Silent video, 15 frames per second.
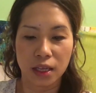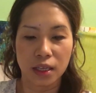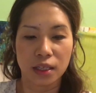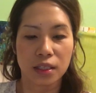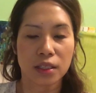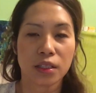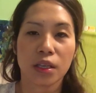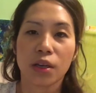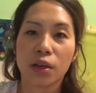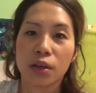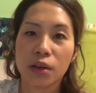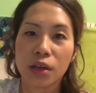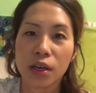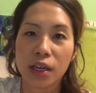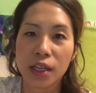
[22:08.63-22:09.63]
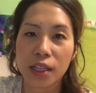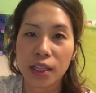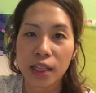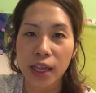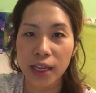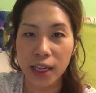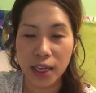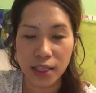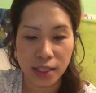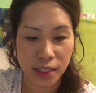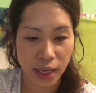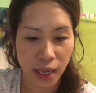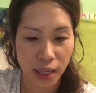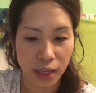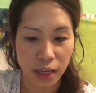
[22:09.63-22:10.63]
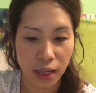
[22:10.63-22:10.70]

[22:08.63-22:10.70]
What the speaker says: So like I said,